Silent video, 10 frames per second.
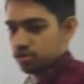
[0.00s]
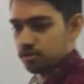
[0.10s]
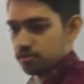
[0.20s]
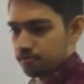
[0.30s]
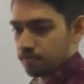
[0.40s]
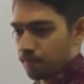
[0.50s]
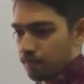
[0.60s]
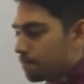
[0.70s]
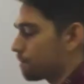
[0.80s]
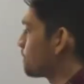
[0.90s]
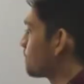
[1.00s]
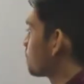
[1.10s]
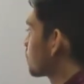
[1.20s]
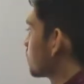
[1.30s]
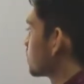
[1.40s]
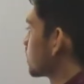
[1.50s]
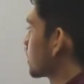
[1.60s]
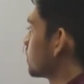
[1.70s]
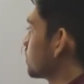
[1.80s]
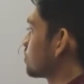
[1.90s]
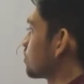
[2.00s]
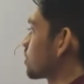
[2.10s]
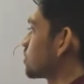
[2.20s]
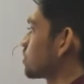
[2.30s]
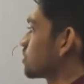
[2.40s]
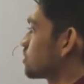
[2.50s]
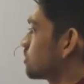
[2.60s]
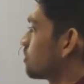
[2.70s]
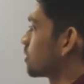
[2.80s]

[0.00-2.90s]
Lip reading: can you see? Secondary structure.